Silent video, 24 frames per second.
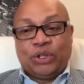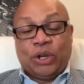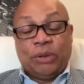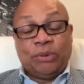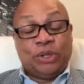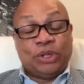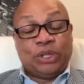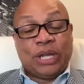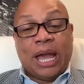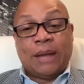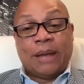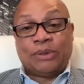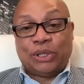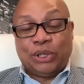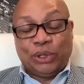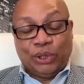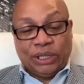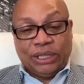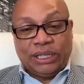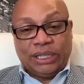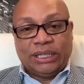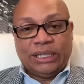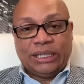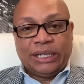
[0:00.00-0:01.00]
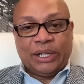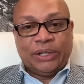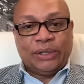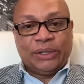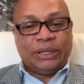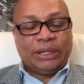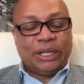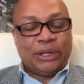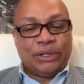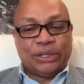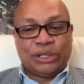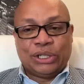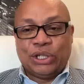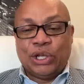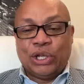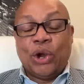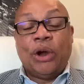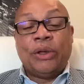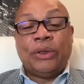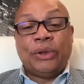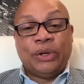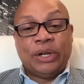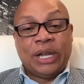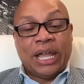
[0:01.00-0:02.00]
Scripture is absolutely clear that there is
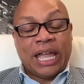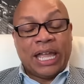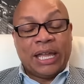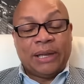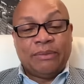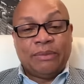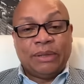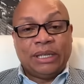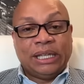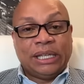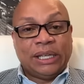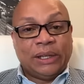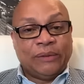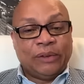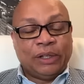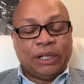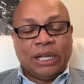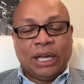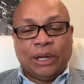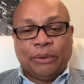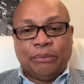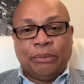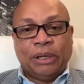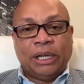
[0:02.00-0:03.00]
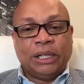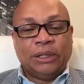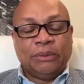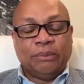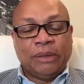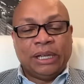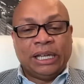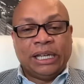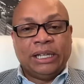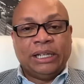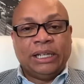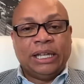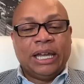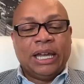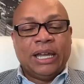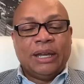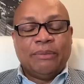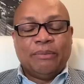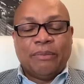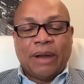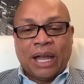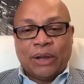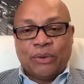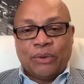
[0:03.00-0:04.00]
no other name given among men
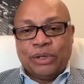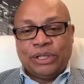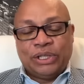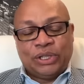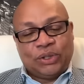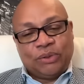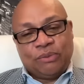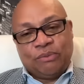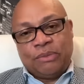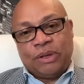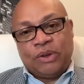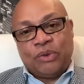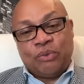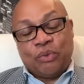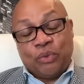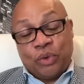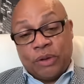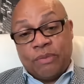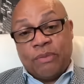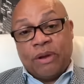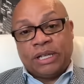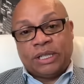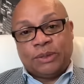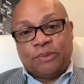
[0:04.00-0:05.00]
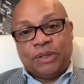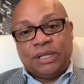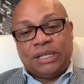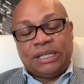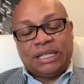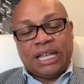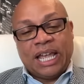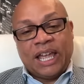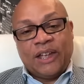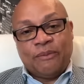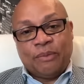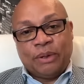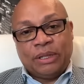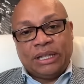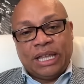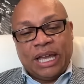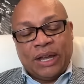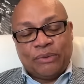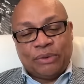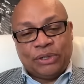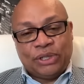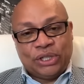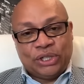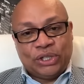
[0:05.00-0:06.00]
by which we must be saved, but
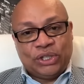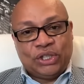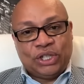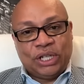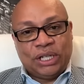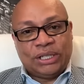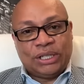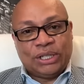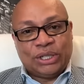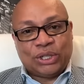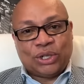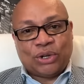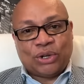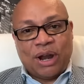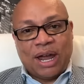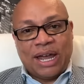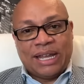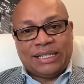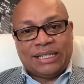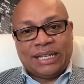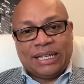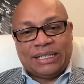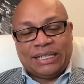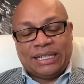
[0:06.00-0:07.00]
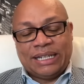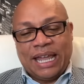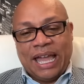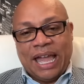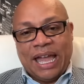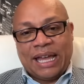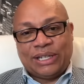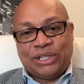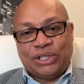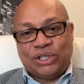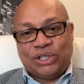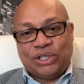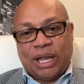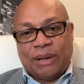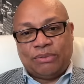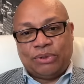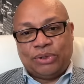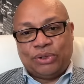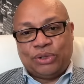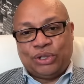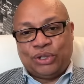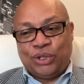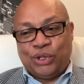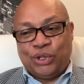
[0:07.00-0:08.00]
that which is Jesus Christ. That's in Acts
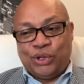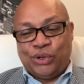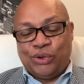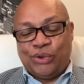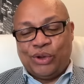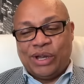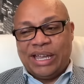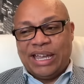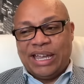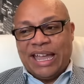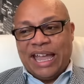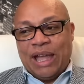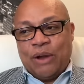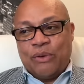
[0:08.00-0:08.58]
chapter 2.